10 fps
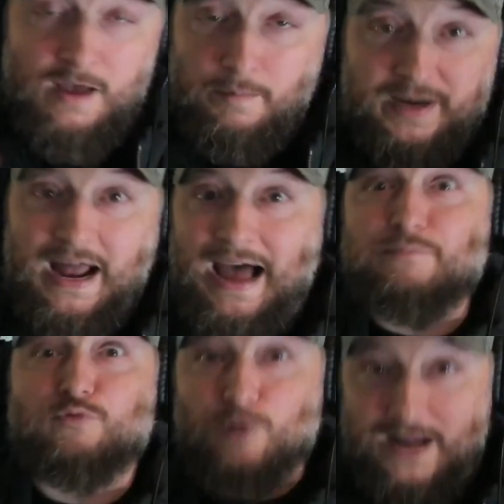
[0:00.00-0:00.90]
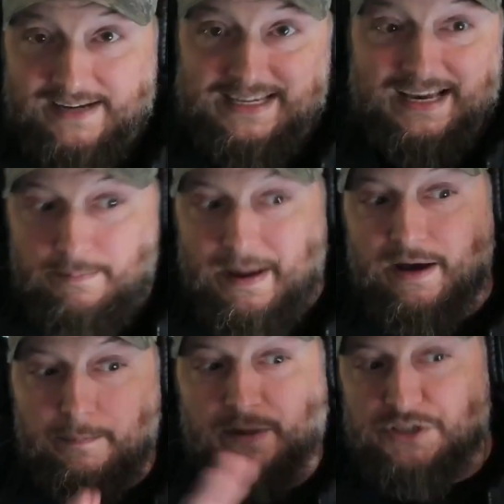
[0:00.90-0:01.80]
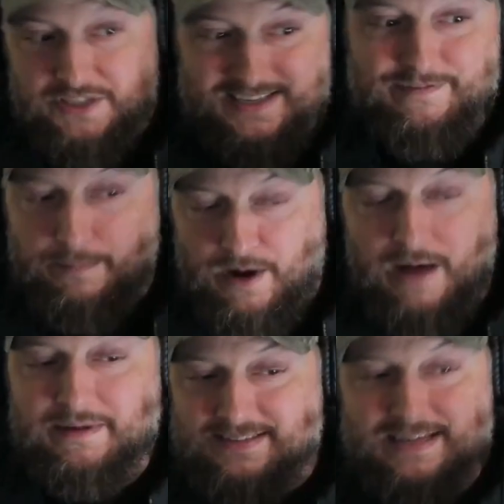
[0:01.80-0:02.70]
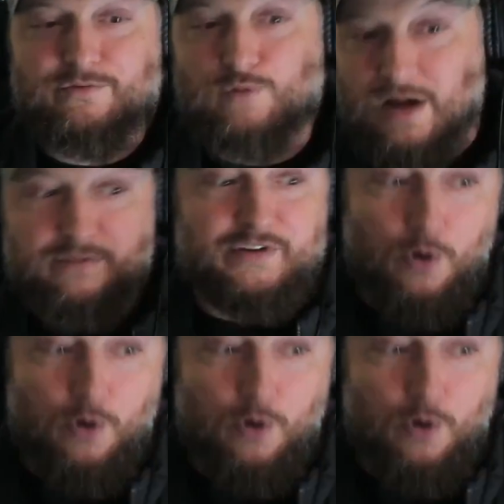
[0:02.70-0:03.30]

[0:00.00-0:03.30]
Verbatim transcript: But I'm ranting about a bunch of stuff that probably isn't even relevant.